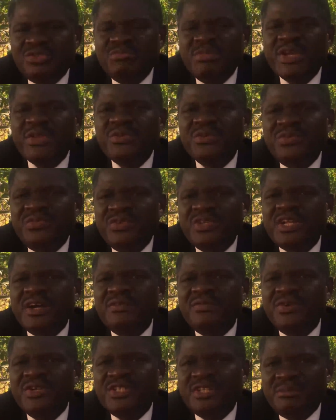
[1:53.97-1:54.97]
to make you
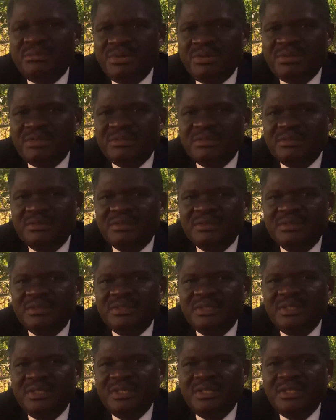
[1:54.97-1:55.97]
feel comfortable.
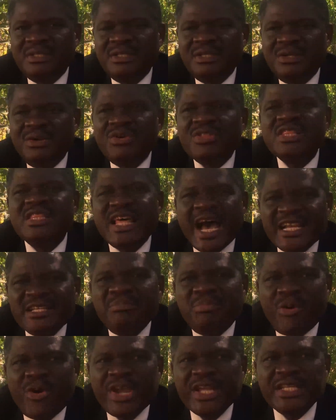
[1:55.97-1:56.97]
On
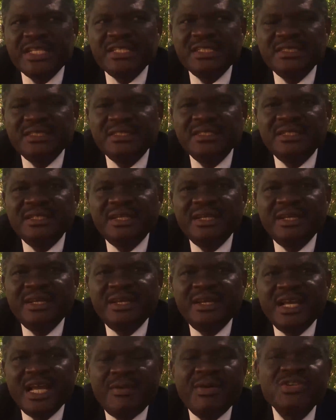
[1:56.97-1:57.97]
that point,
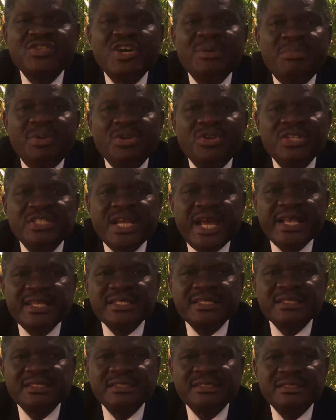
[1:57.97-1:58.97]
I want to
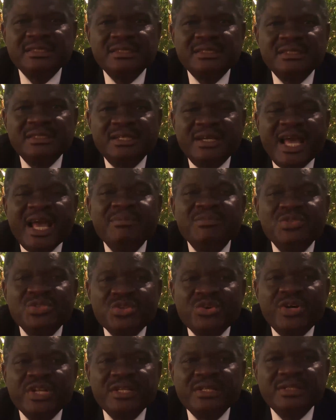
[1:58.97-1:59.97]
apologize. I
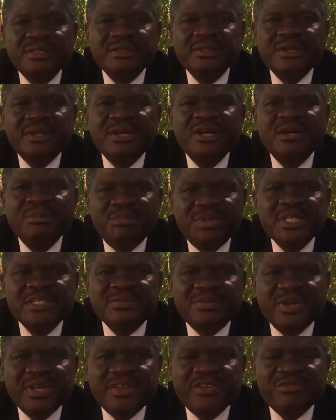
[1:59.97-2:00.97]
am sorry.
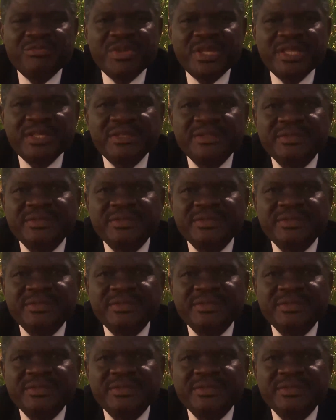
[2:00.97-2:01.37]
Please forgive me.